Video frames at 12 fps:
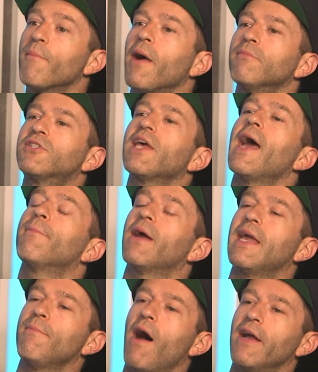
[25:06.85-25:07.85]
But I'm saying, but
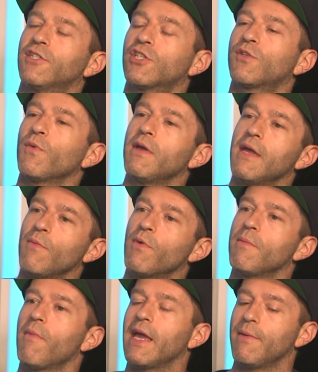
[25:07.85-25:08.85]
he might just
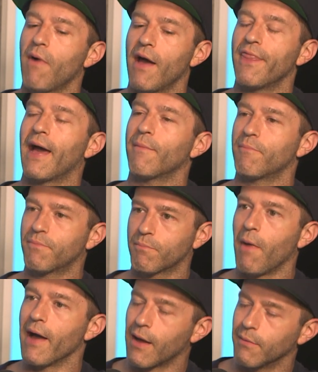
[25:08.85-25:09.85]
that might come